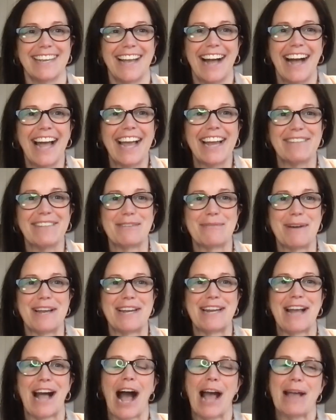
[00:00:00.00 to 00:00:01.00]
Hi
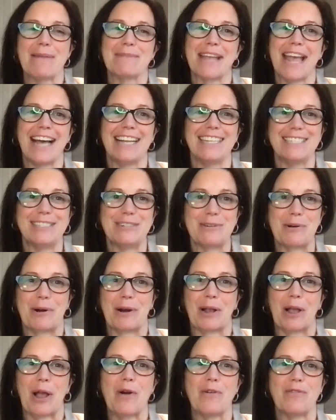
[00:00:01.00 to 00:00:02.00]
everyone, I'm Kelly Dore,
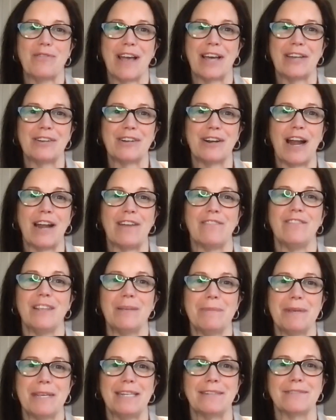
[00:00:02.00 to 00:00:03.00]
co-founder and
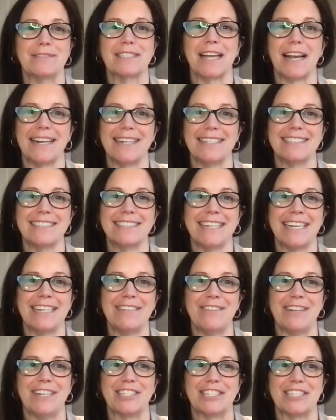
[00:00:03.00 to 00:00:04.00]
VP of Science and
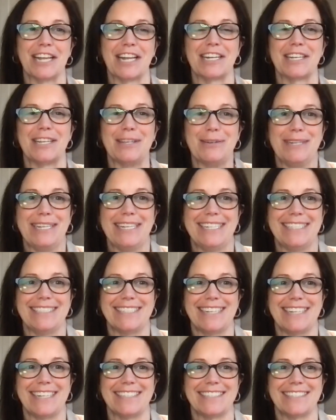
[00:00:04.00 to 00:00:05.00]
Innovation at Acuity
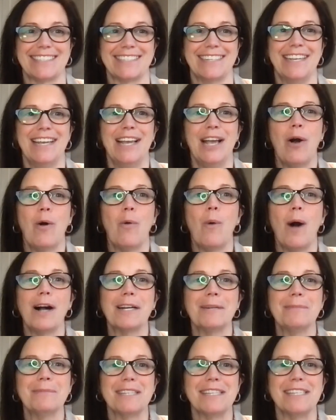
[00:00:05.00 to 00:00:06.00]
Insights.
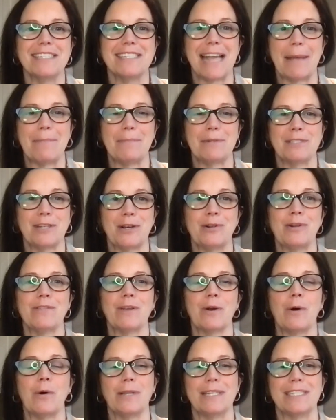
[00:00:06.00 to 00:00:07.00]
Welcome to this episode of the
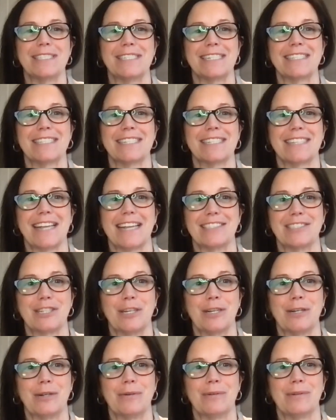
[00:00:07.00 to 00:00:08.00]
Holistic Success
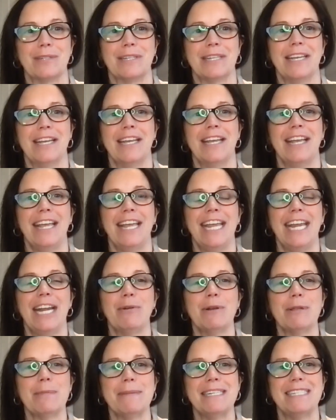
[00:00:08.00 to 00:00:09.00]
Show. Here
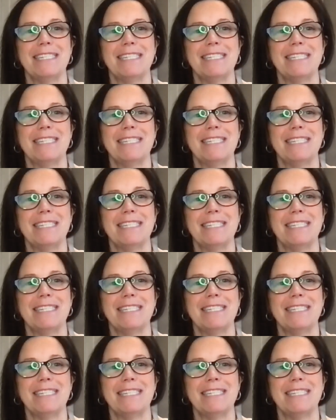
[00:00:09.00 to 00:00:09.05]
with me